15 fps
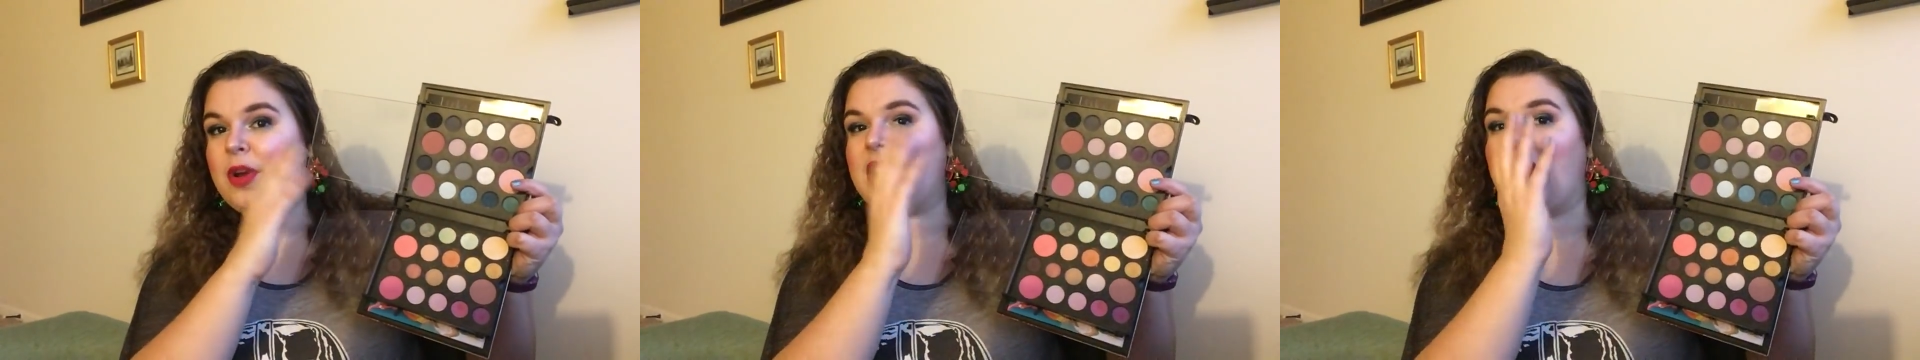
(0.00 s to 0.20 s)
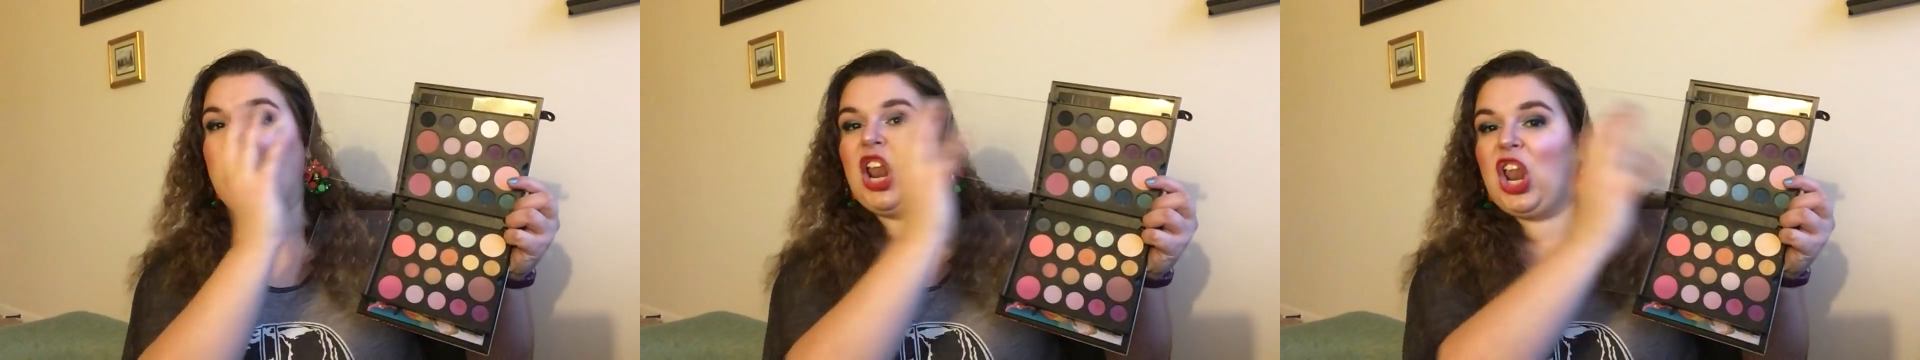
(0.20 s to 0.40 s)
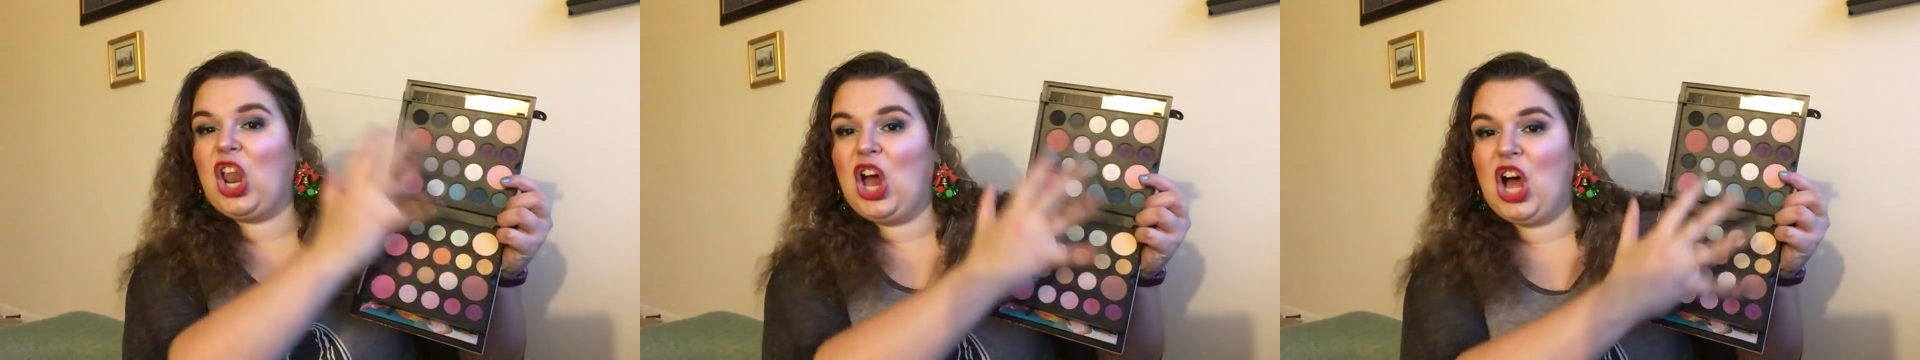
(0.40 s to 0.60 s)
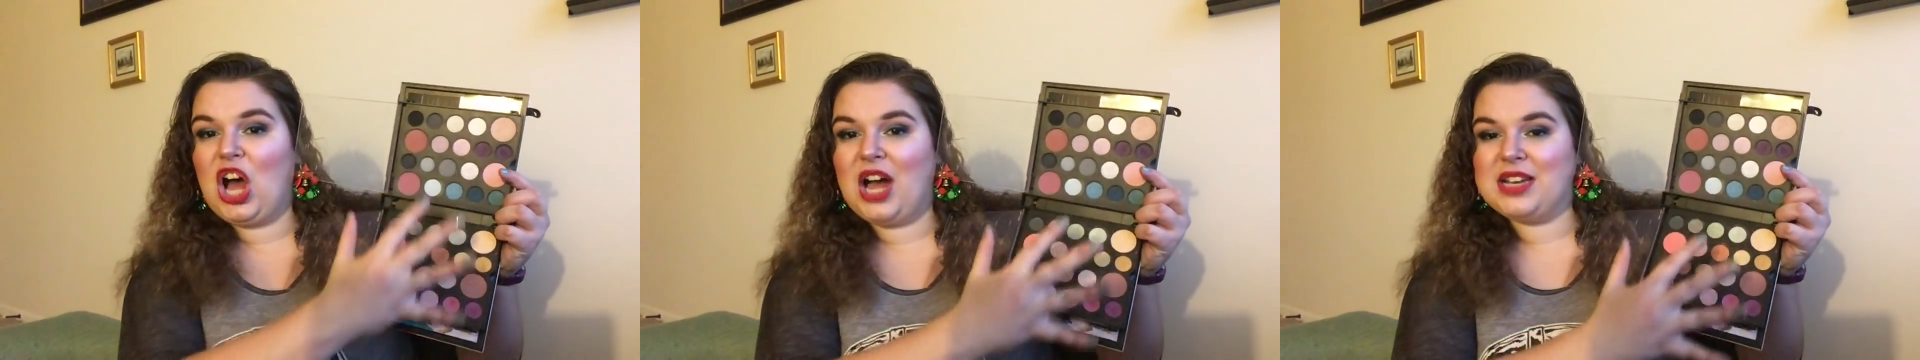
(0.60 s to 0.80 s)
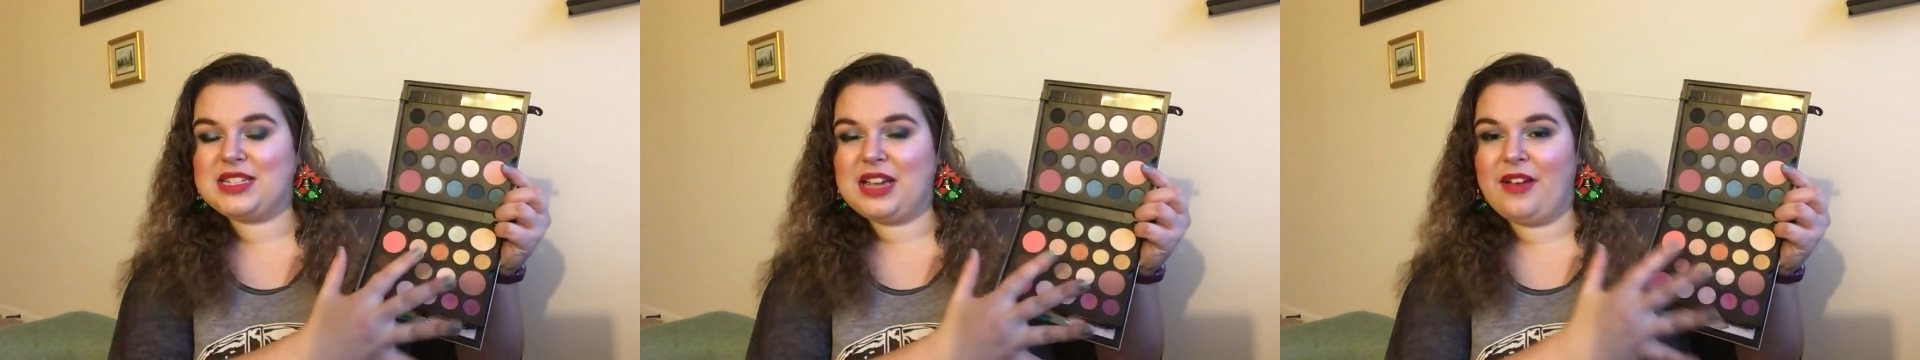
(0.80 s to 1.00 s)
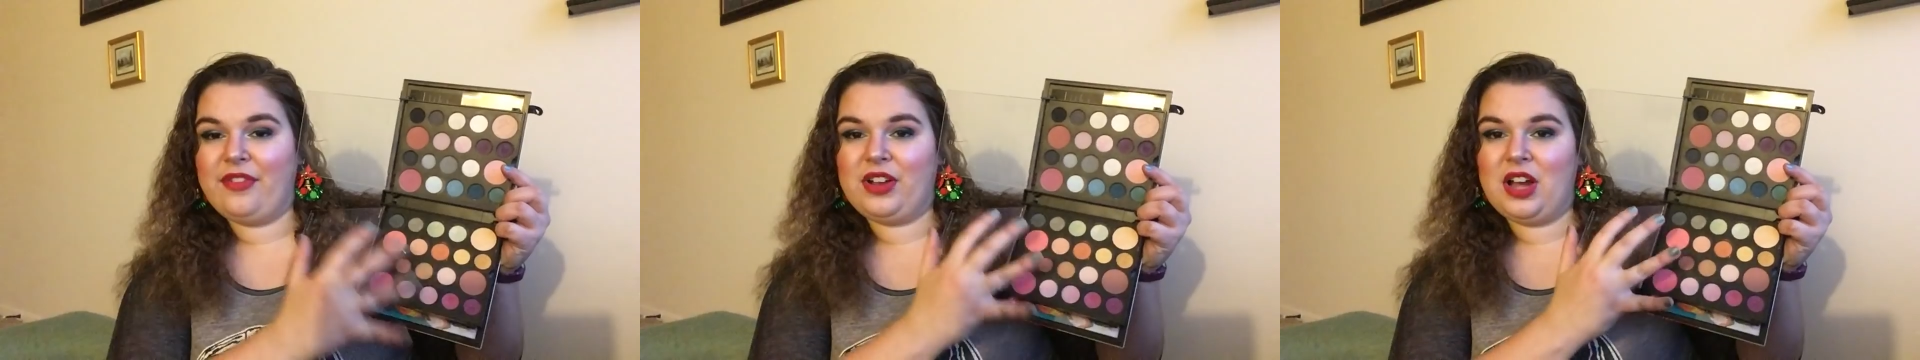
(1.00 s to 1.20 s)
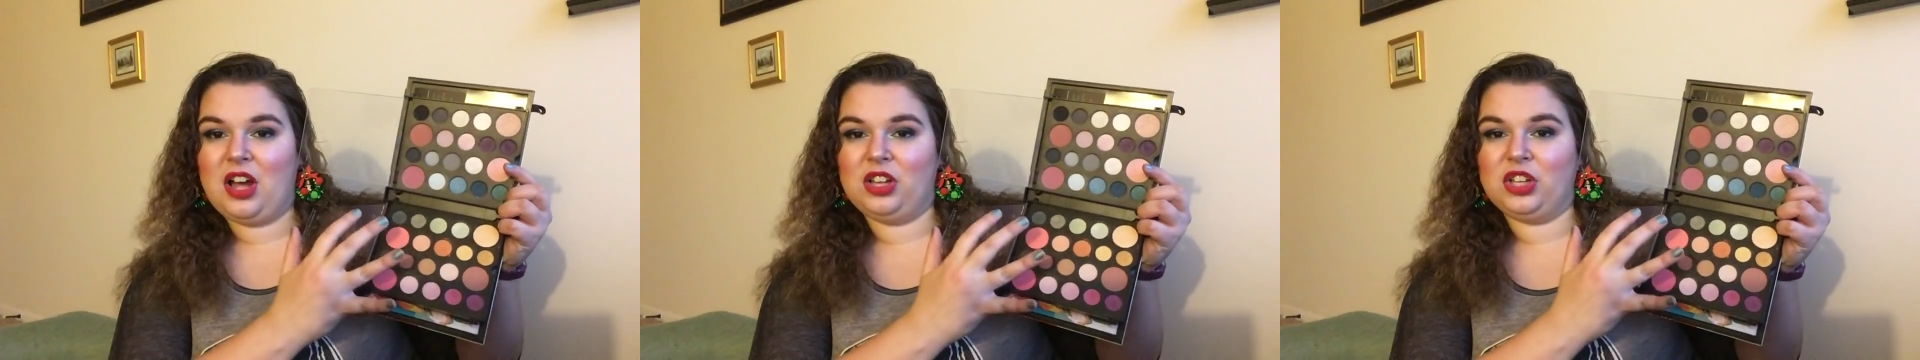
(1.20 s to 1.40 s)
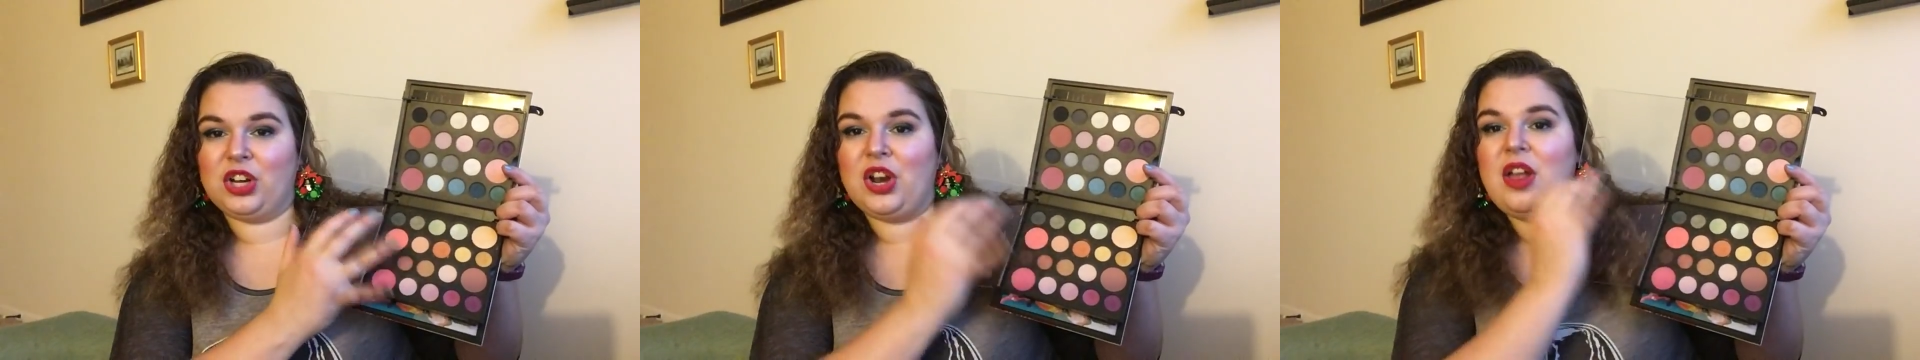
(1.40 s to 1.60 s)
we got a lot of
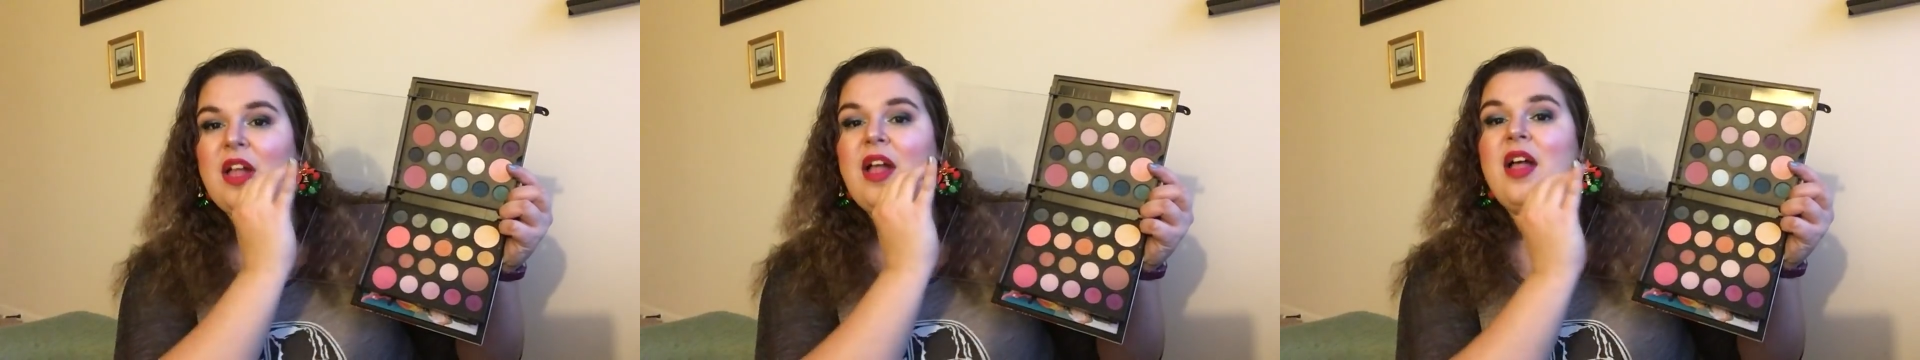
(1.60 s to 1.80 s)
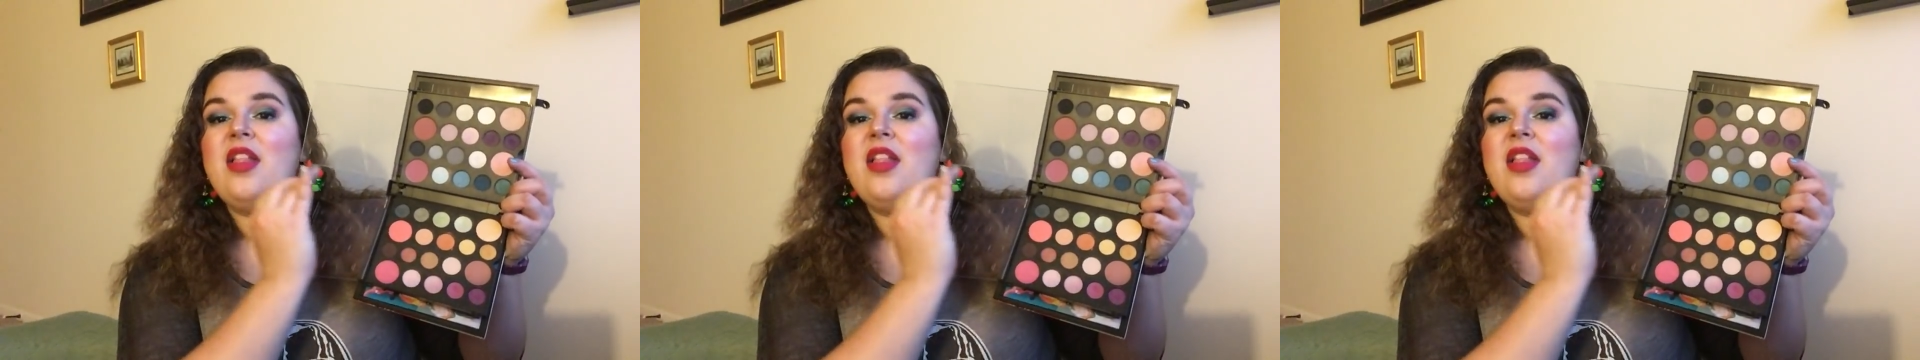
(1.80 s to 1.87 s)
color.